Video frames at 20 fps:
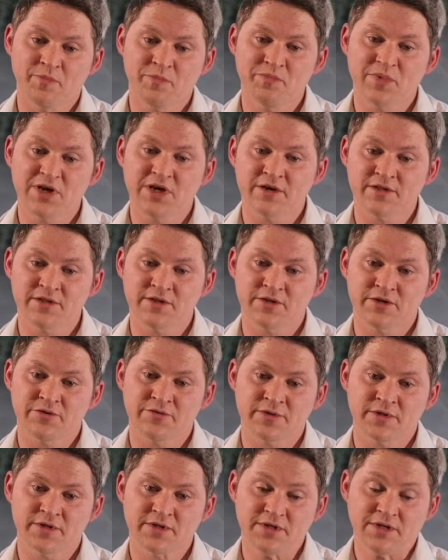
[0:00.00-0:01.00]
because
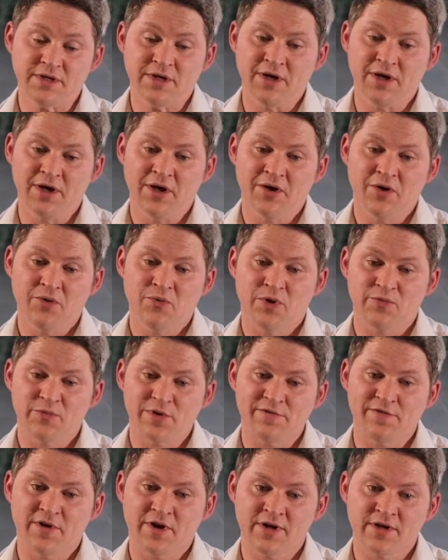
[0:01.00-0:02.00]
what
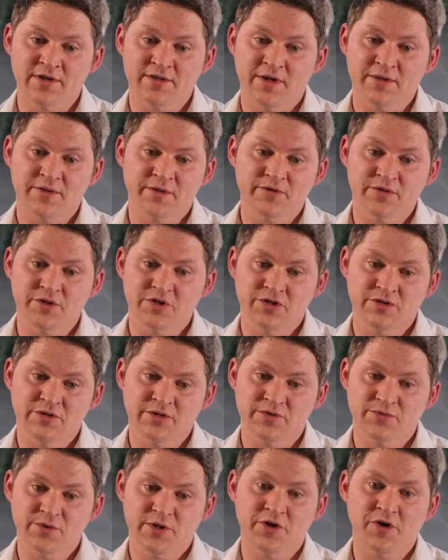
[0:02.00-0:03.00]
we find is that those
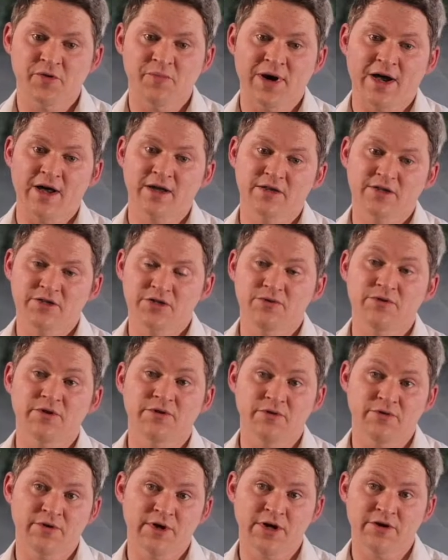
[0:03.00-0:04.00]
students will go back to
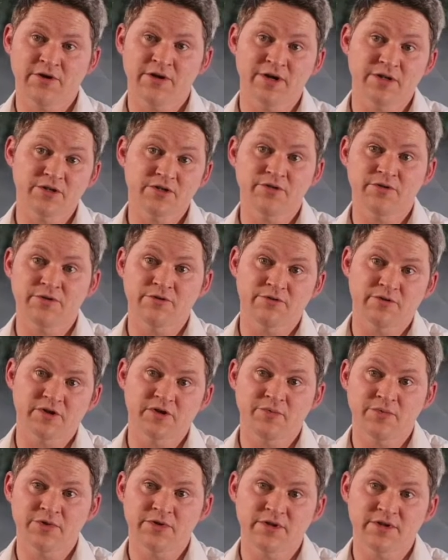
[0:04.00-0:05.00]
their own area and to their own
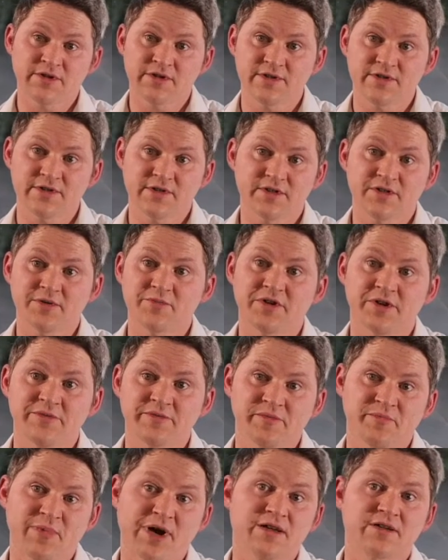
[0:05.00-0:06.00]
communities, and
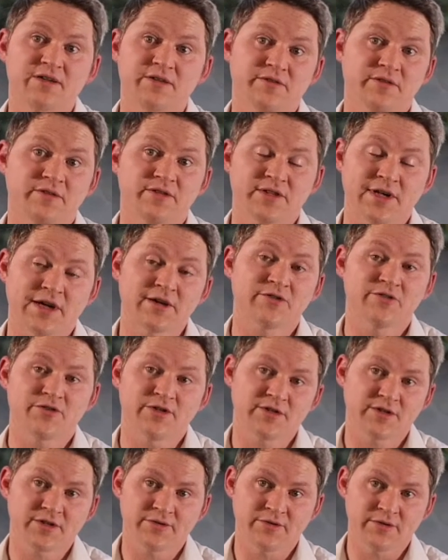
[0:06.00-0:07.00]
sometimes back to their secondary
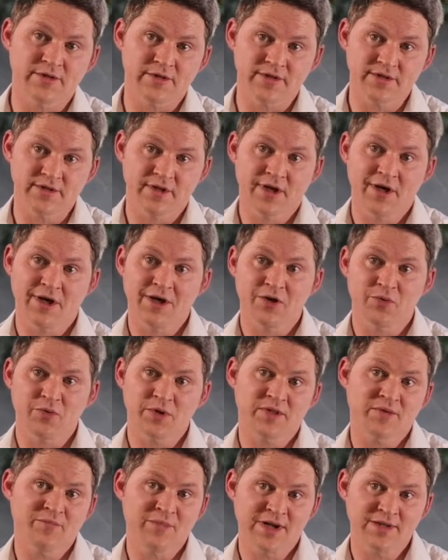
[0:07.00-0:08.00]
schools
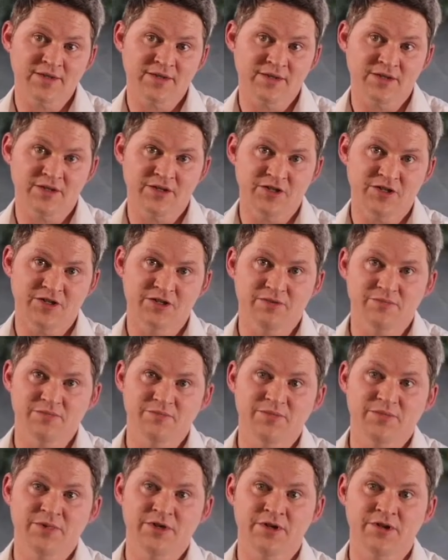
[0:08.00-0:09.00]
with the message,
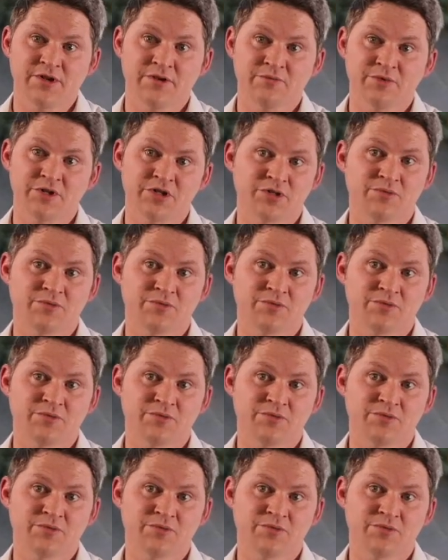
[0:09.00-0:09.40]
you know,